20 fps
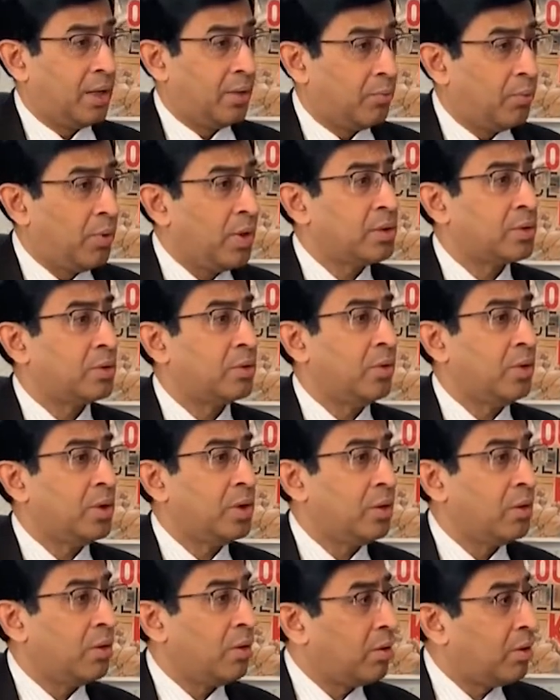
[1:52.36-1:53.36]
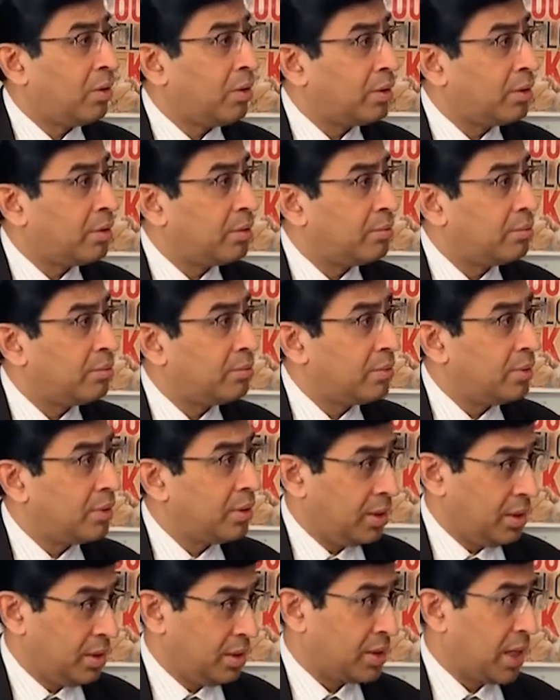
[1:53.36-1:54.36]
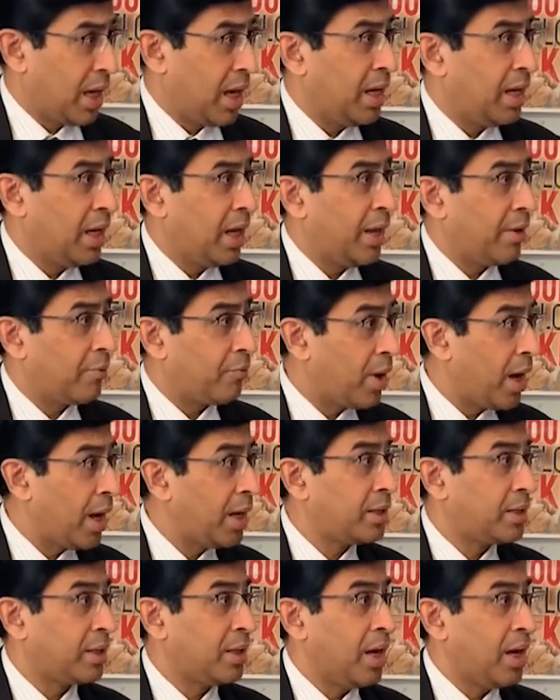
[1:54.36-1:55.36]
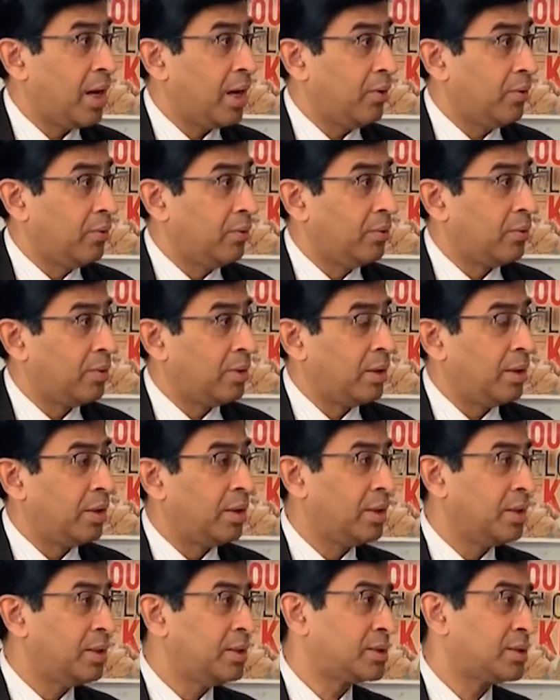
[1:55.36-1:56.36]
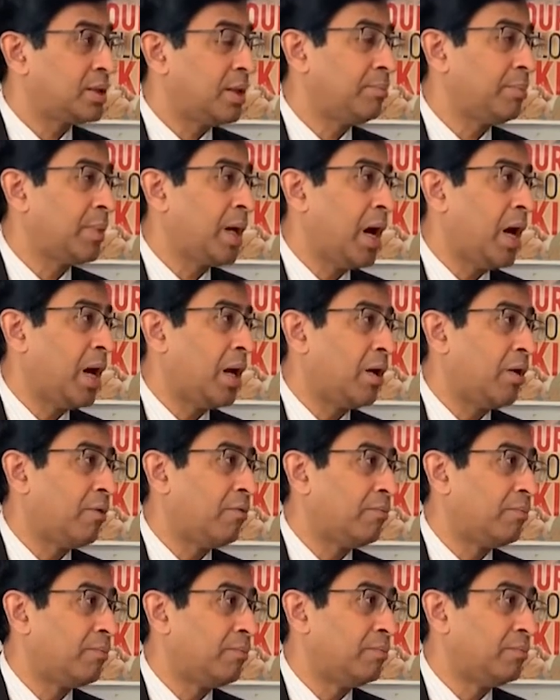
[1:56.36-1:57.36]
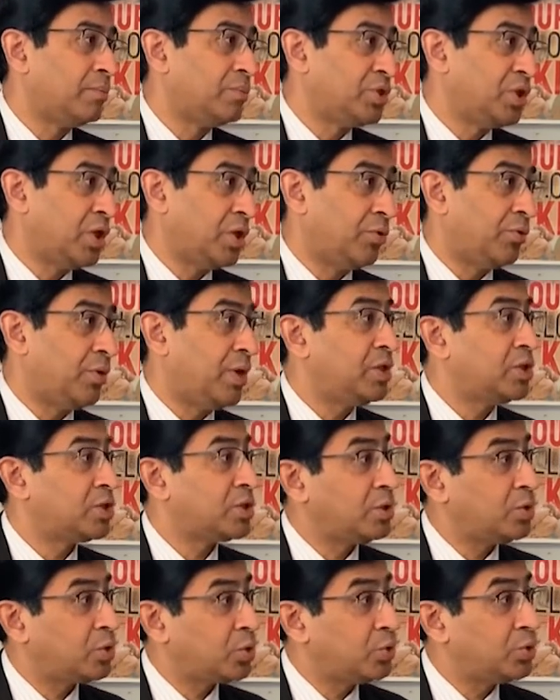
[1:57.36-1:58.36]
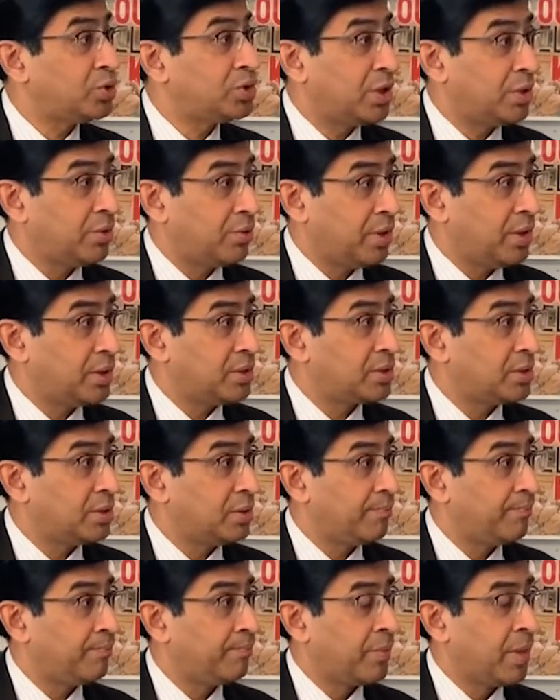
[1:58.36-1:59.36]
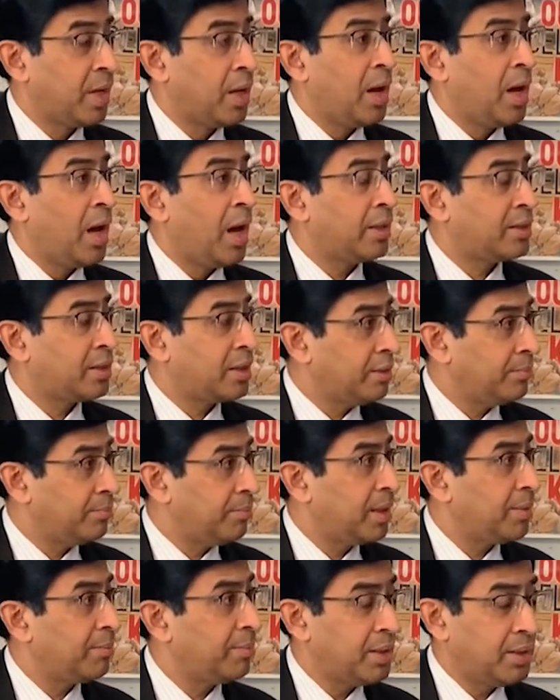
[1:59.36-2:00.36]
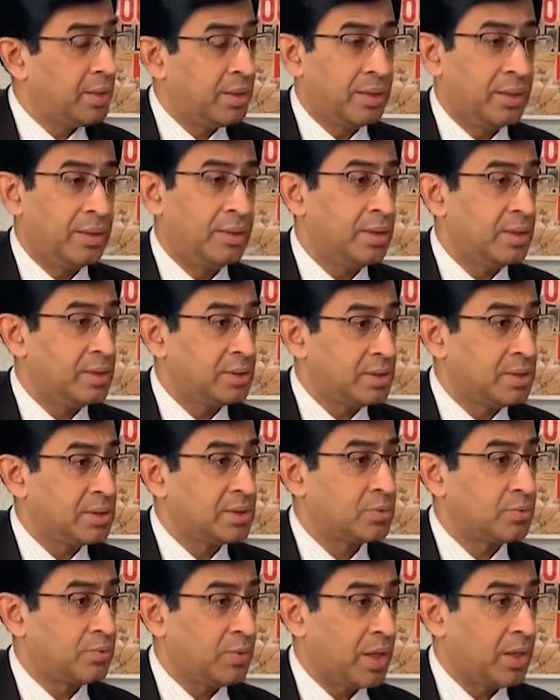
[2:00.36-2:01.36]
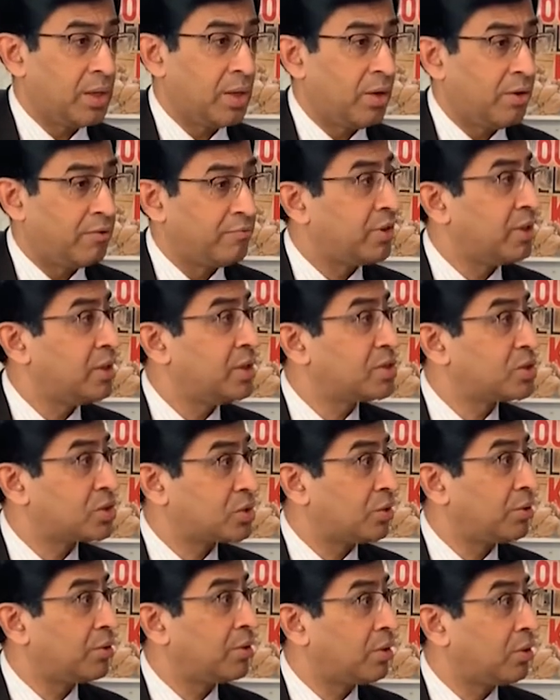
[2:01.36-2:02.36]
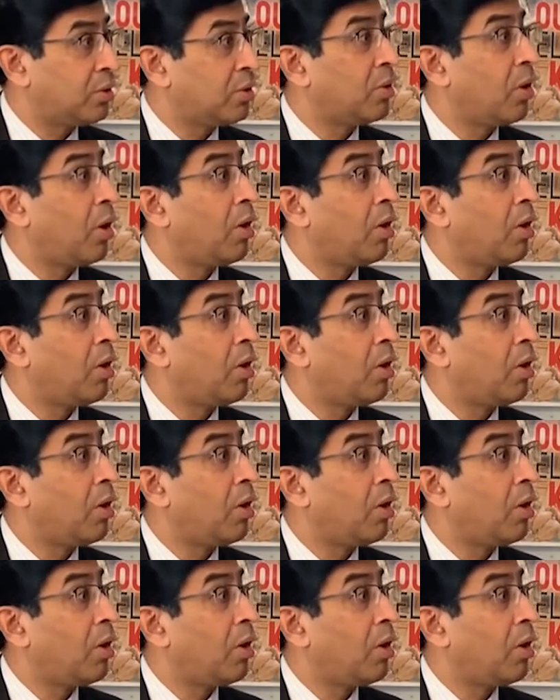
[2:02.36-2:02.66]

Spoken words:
What going on in Thailand right now? It is some kind of generation to generation. I think maybe this is one of the historical